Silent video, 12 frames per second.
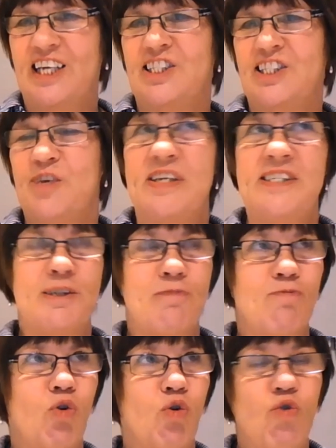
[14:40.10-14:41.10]
doing
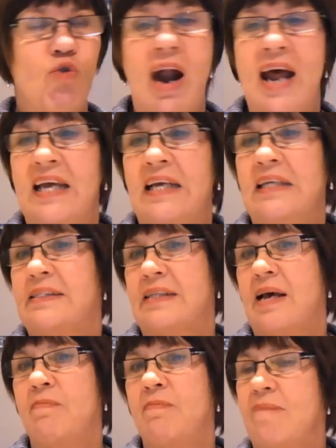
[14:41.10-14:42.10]
some great
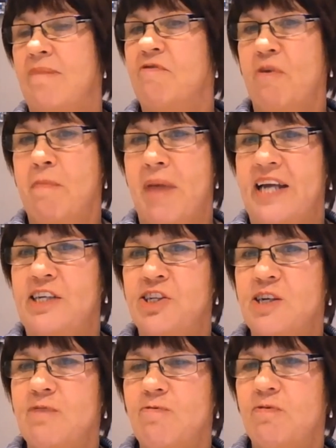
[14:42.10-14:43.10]

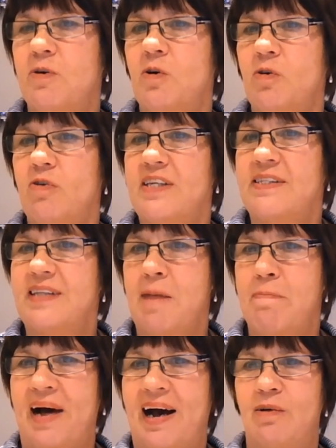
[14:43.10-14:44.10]
information for us
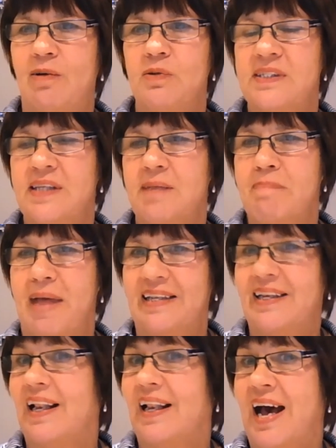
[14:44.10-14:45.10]
about
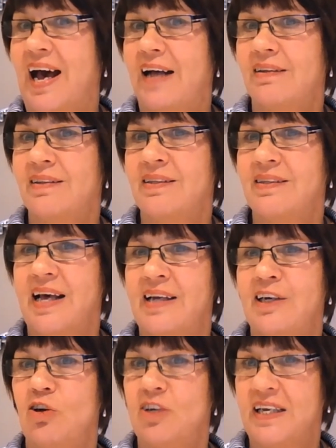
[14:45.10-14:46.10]
mental health
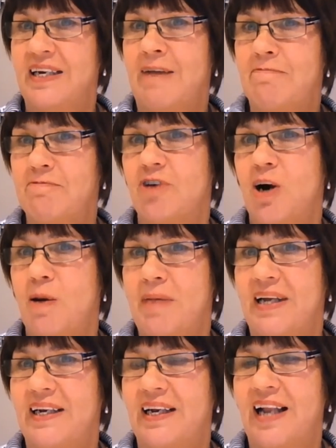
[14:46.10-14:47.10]
and looking after our
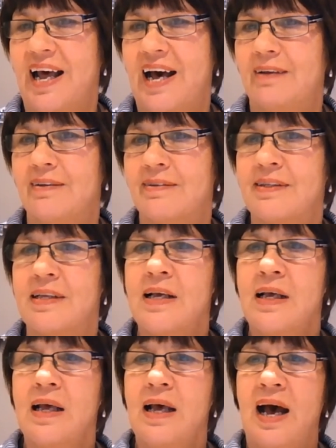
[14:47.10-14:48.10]
mental health.
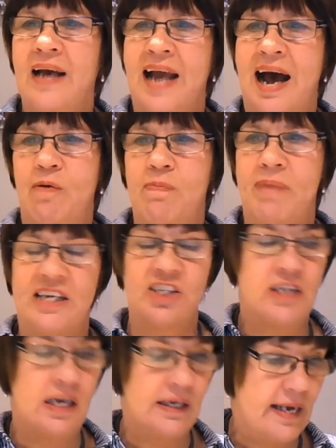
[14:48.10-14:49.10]
and how
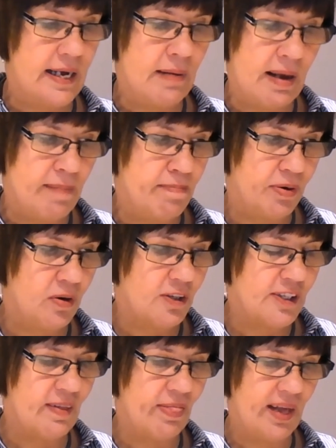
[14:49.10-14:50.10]
passionately
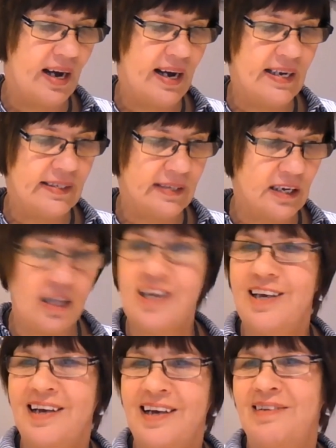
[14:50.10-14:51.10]
important that is,
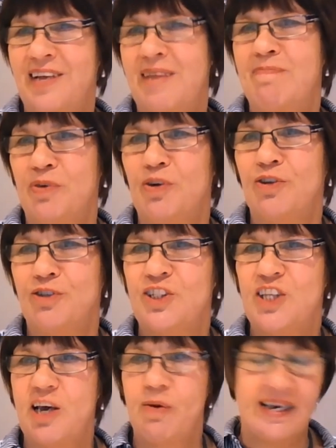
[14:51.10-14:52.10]
and important
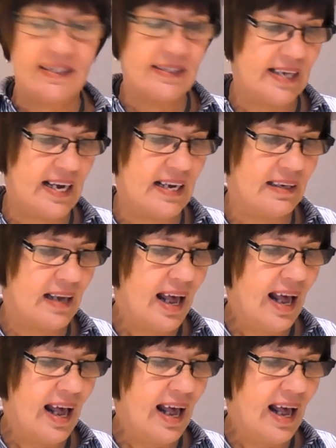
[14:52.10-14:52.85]
to you, Andy. And